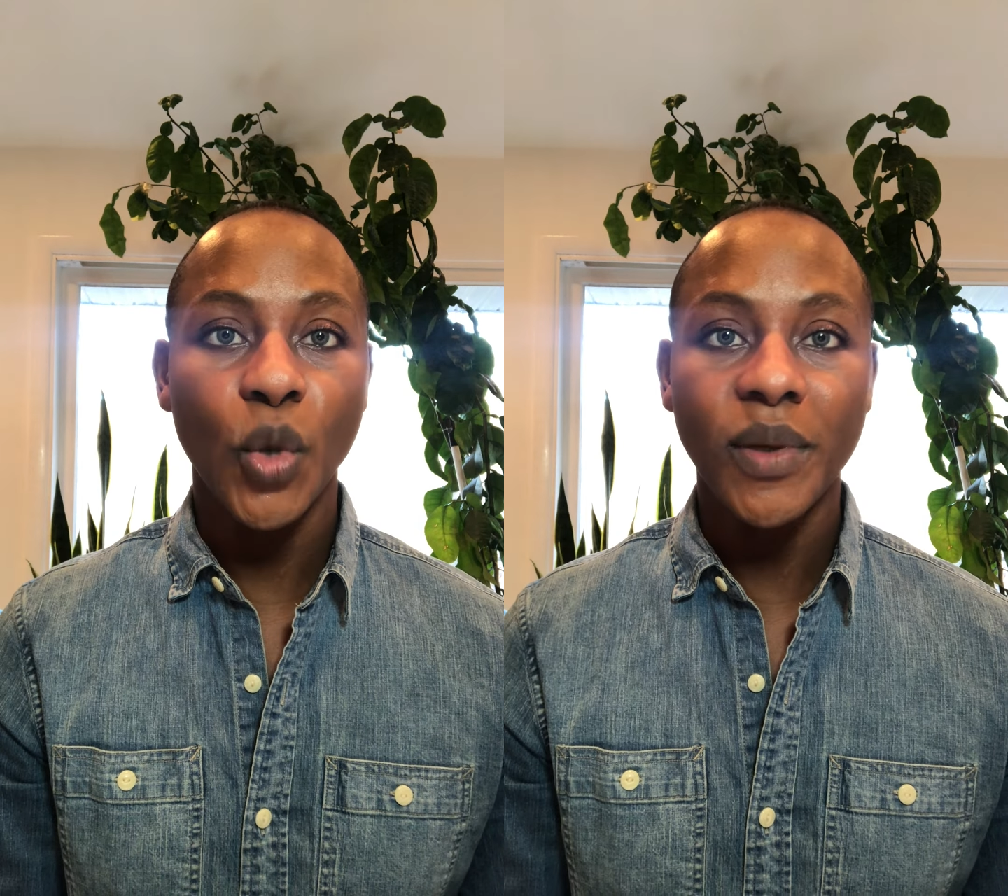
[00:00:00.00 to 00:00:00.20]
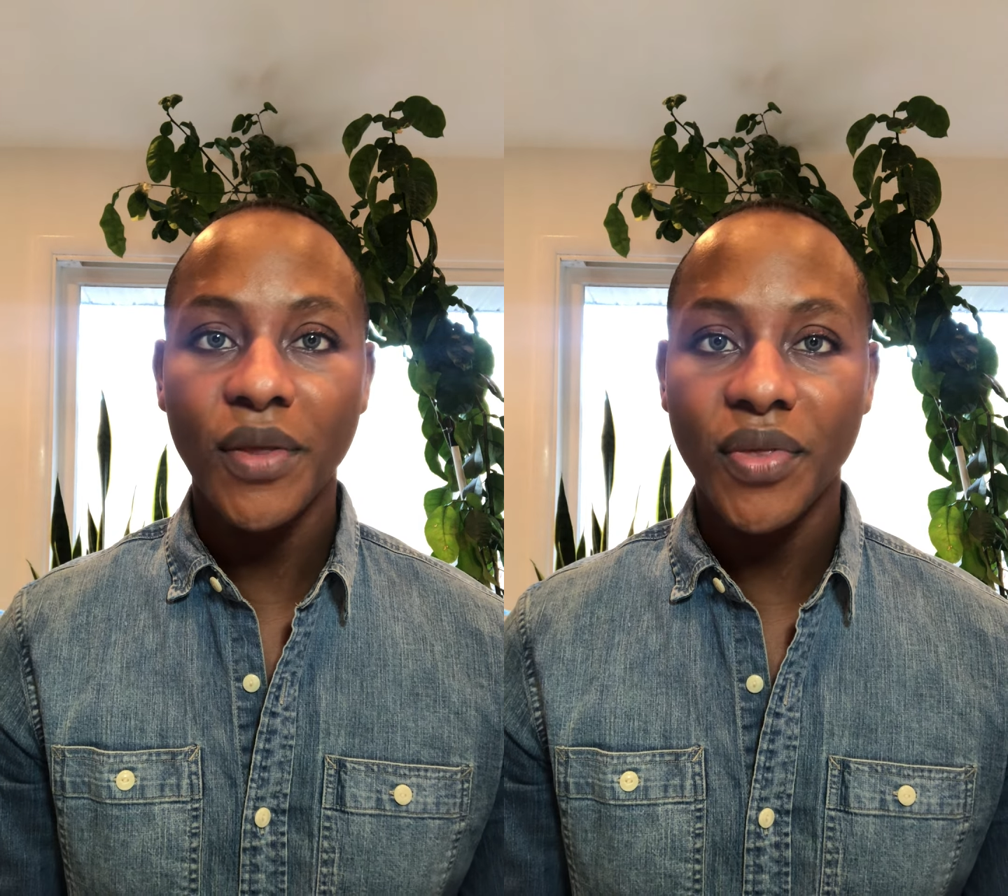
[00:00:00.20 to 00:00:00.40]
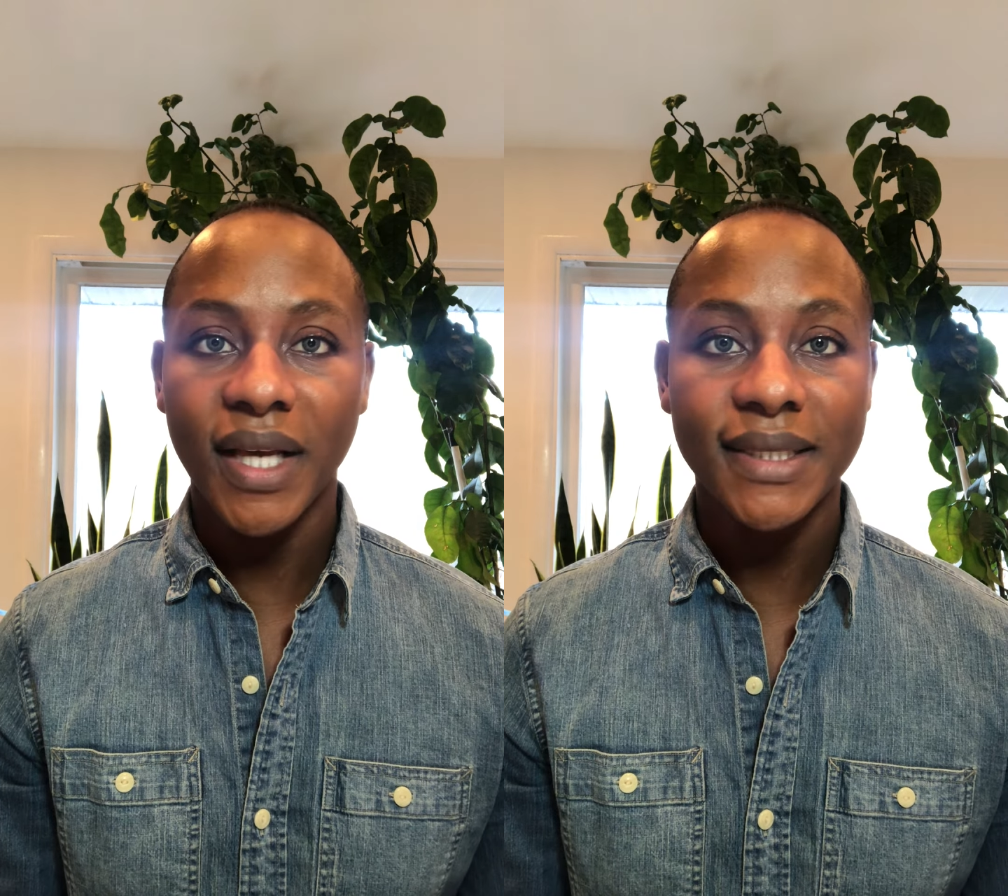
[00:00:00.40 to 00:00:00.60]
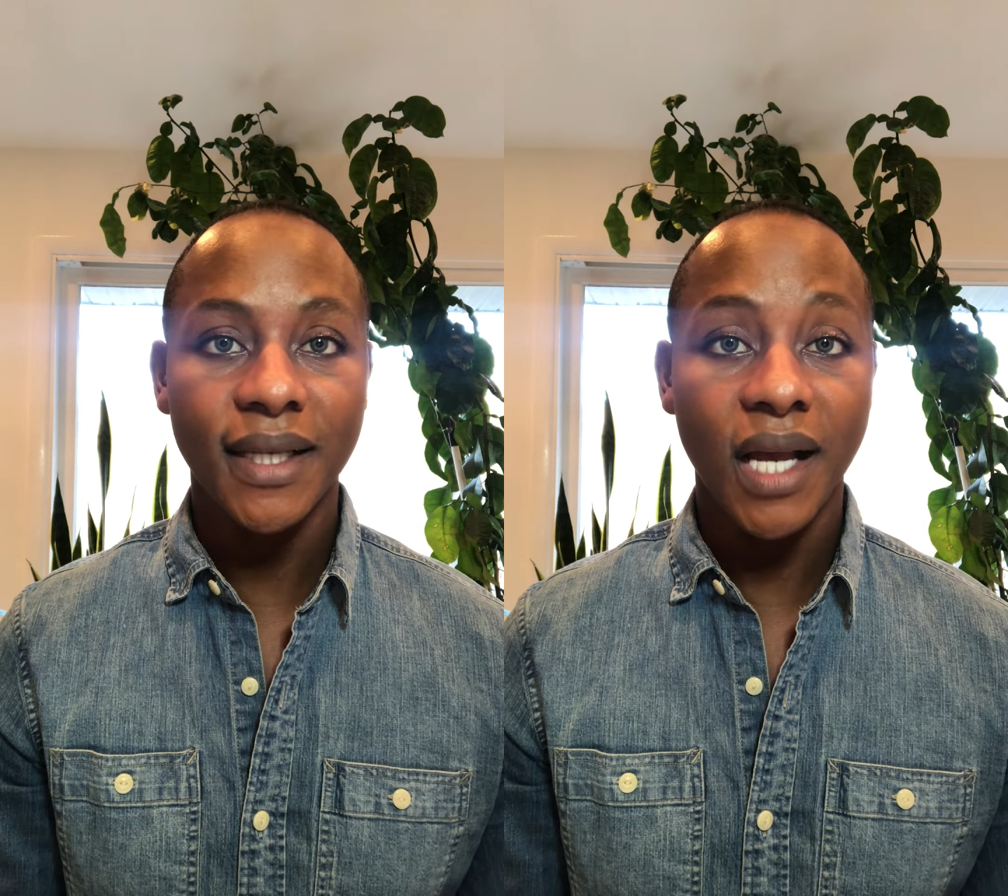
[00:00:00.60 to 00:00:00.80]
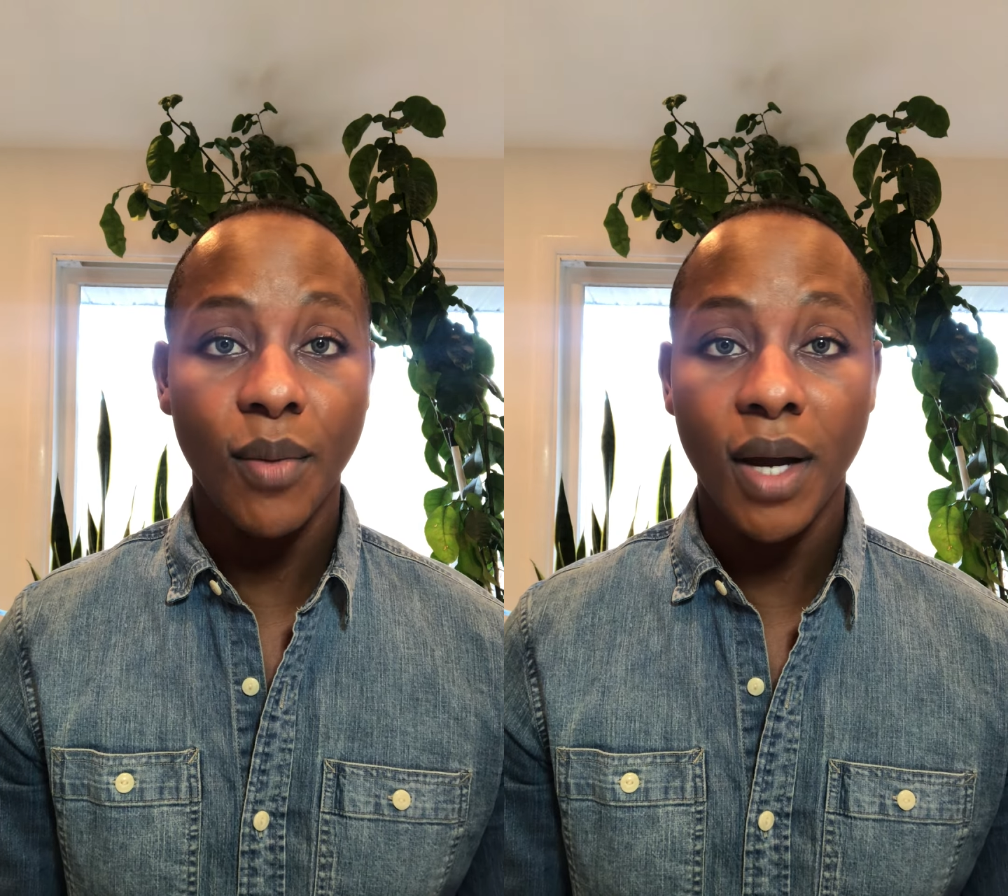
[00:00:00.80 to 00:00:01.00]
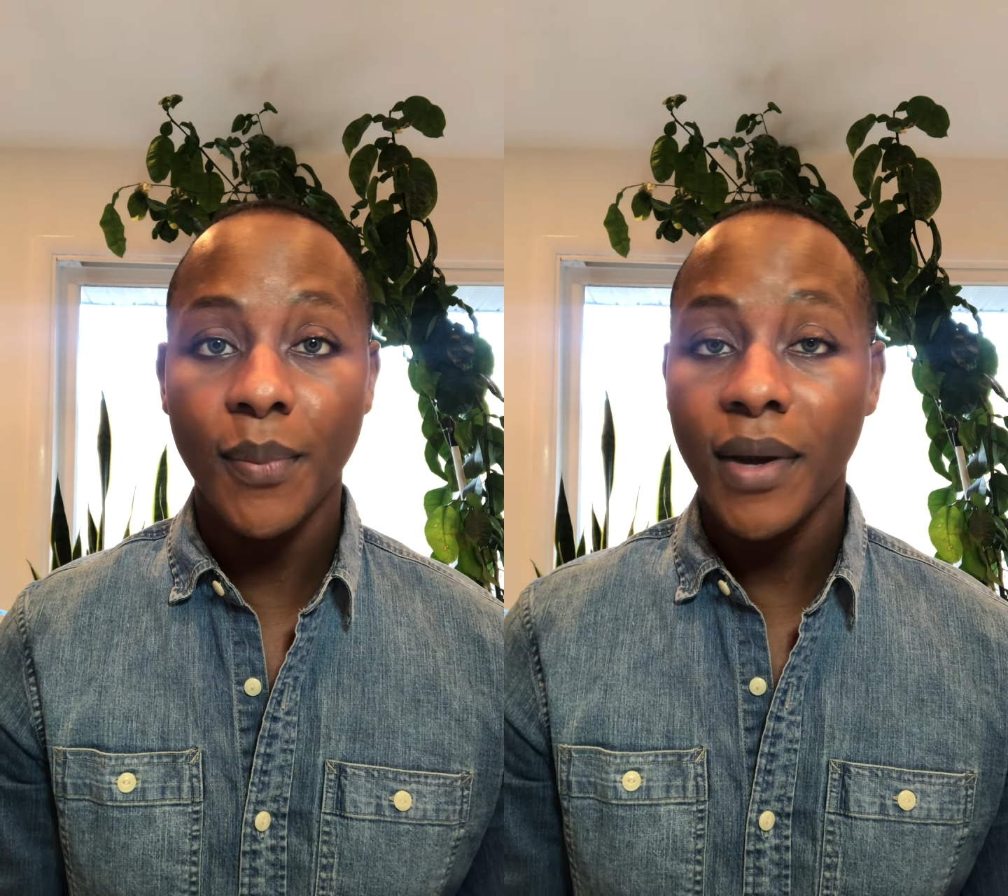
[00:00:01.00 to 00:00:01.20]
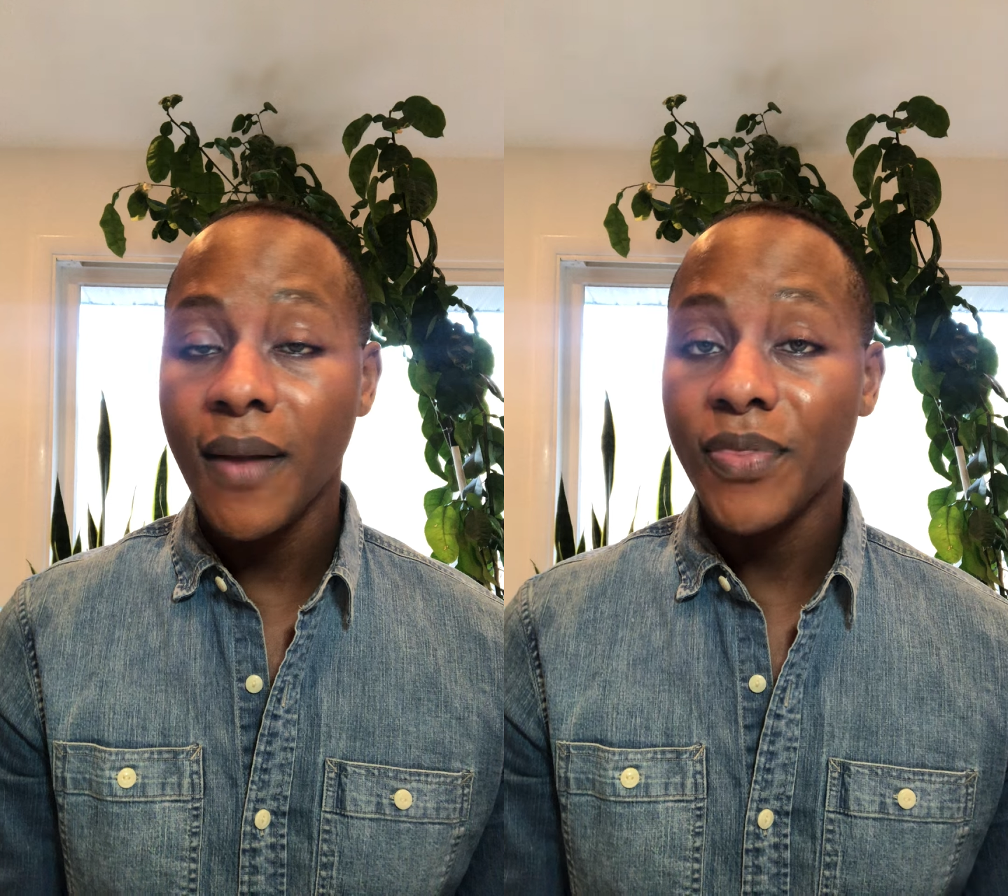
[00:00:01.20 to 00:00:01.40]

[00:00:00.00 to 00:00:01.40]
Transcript: many things that come up